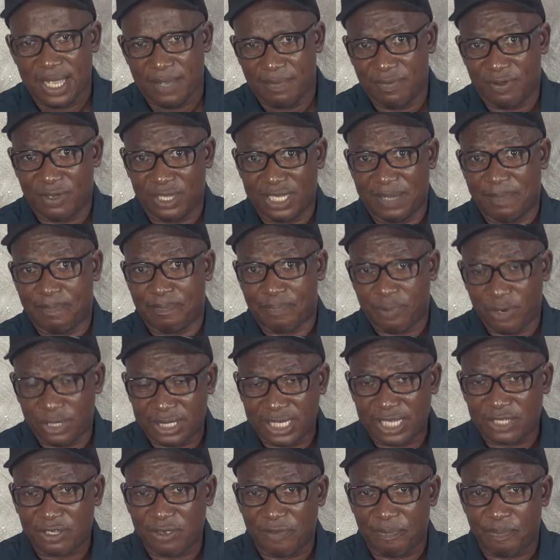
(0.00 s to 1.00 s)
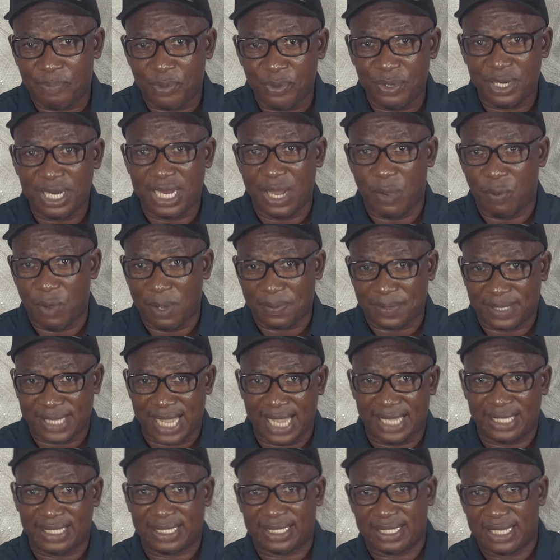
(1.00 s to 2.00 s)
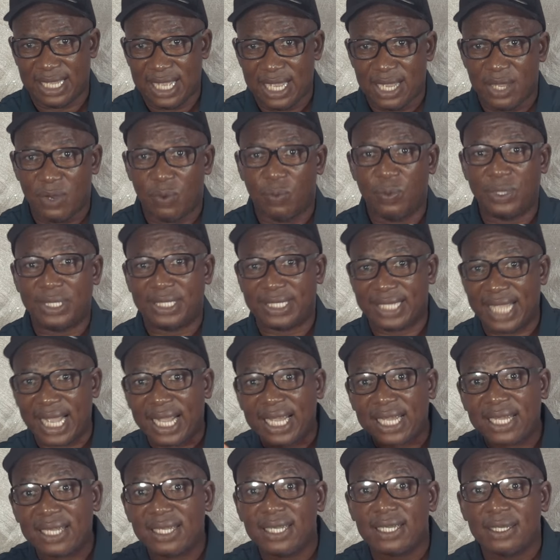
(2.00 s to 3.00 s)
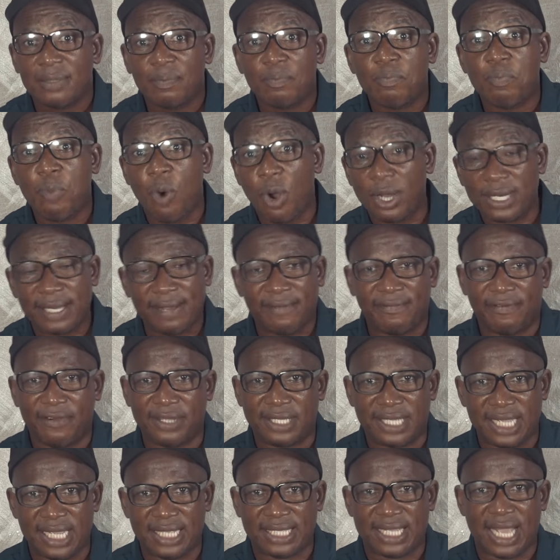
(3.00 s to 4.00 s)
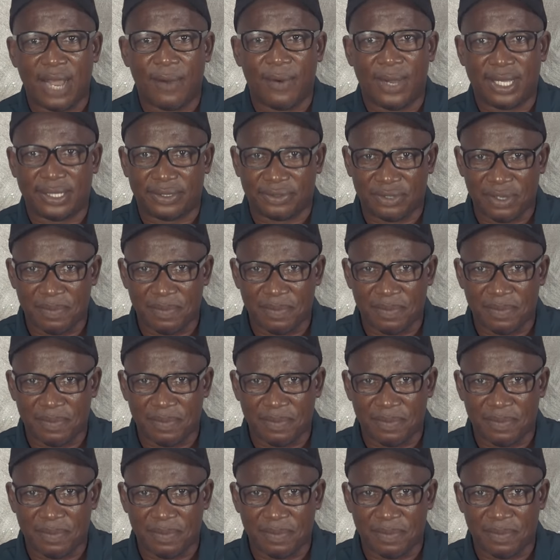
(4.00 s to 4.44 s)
because the process of building a website will take more than 48 hours.